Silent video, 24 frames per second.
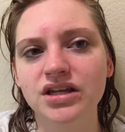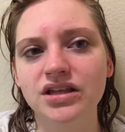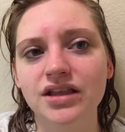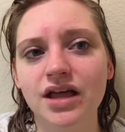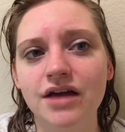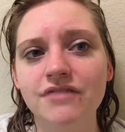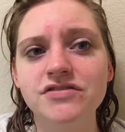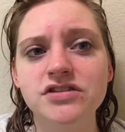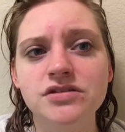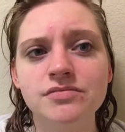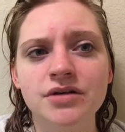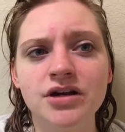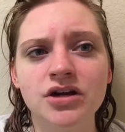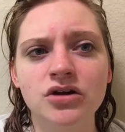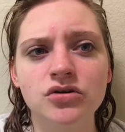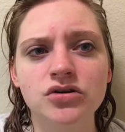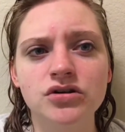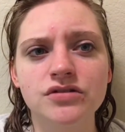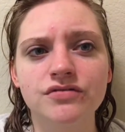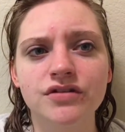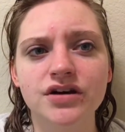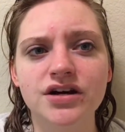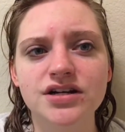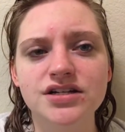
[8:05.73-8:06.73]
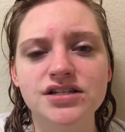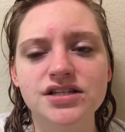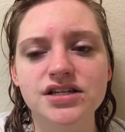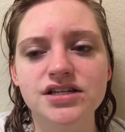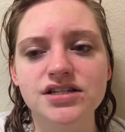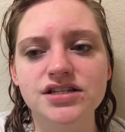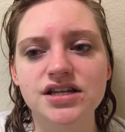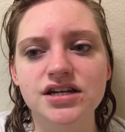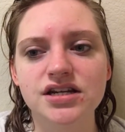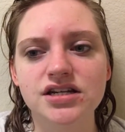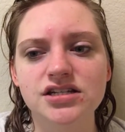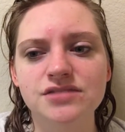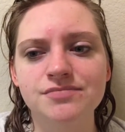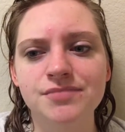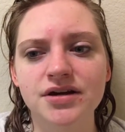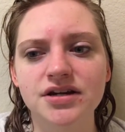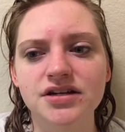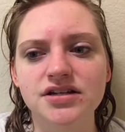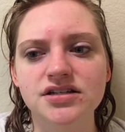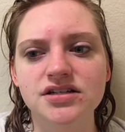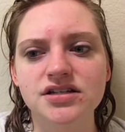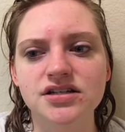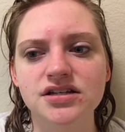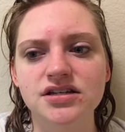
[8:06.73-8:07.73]
left to my own devices and
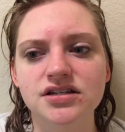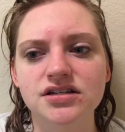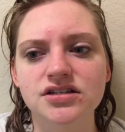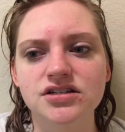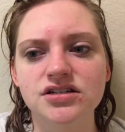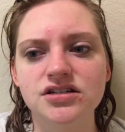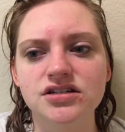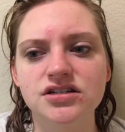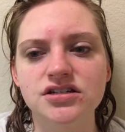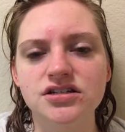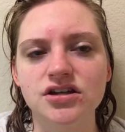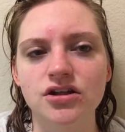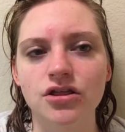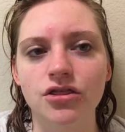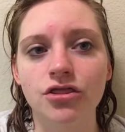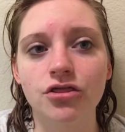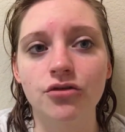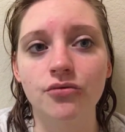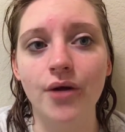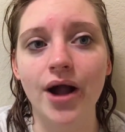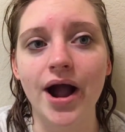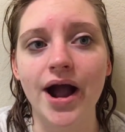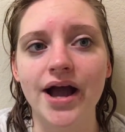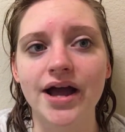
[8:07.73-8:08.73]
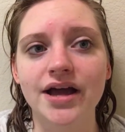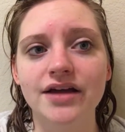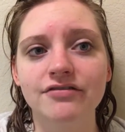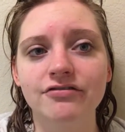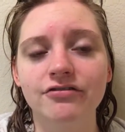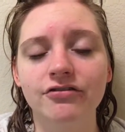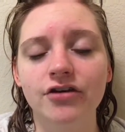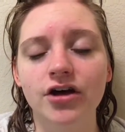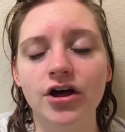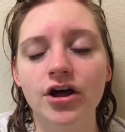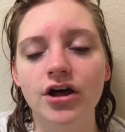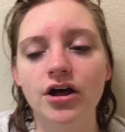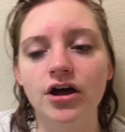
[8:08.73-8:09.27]
expected to thrive,